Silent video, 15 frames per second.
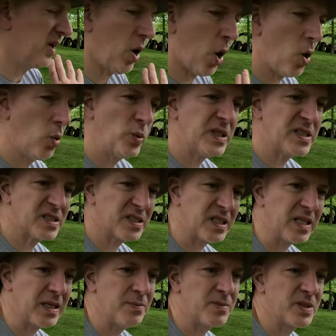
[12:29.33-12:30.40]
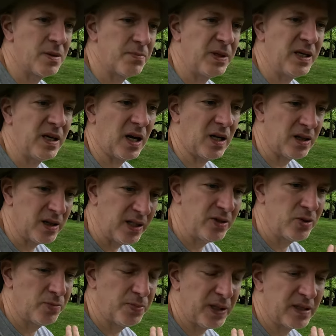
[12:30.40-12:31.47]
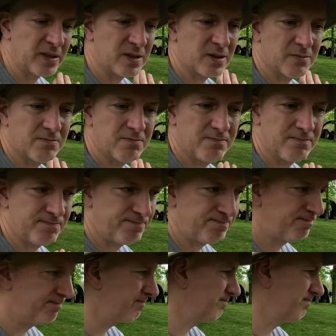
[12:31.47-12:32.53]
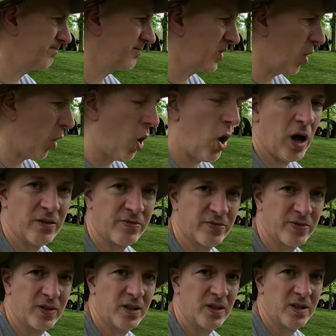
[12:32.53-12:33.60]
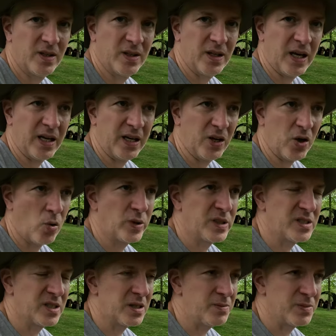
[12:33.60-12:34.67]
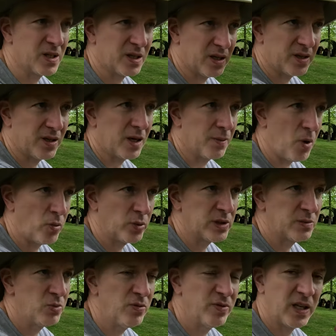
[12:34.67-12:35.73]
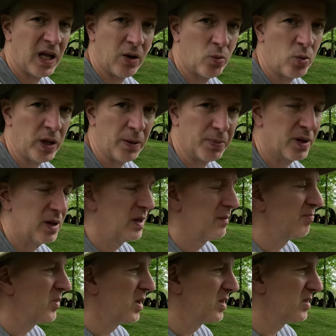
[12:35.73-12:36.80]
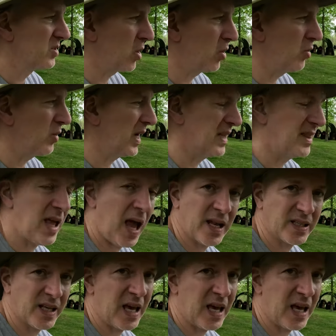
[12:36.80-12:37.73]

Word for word: it always seems to be a little bit off. And it always seems that, that I'm always moving that whip. So in that